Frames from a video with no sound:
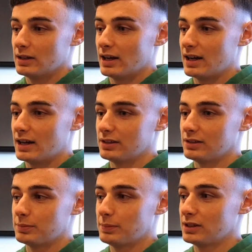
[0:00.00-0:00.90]

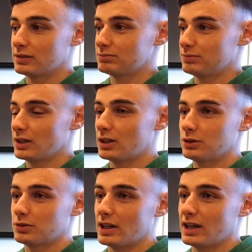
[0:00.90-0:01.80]
and being
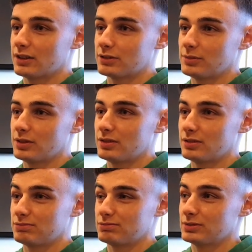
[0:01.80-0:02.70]
close with the
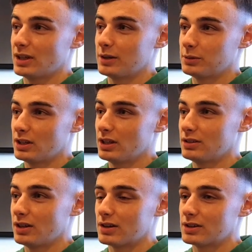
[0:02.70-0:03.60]
lads
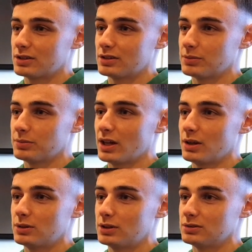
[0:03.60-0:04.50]
in Norwich from day
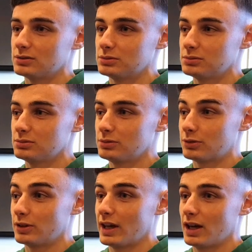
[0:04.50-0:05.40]
one was
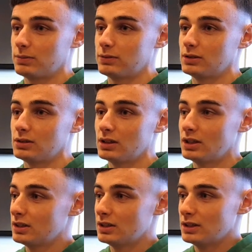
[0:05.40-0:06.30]
really helpful.
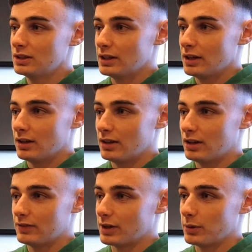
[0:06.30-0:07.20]

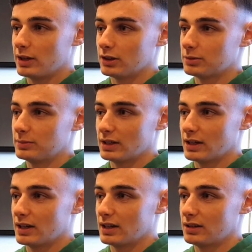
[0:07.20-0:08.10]
All very welcoming,
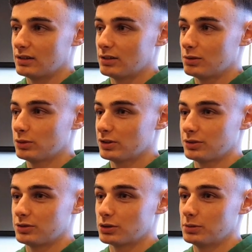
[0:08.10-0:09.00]
and once I
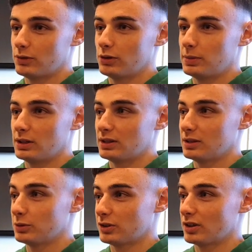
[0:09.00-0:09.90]
was enjoying my football
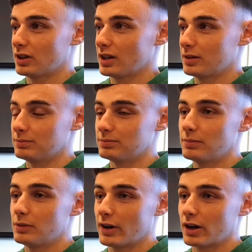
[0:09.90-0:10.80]
and once I started getting
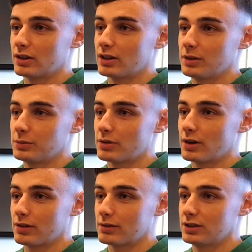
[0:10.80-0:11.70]
regular time to
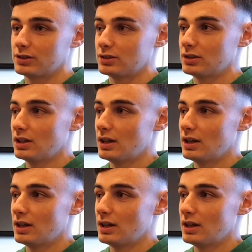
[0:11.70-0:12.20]
23s,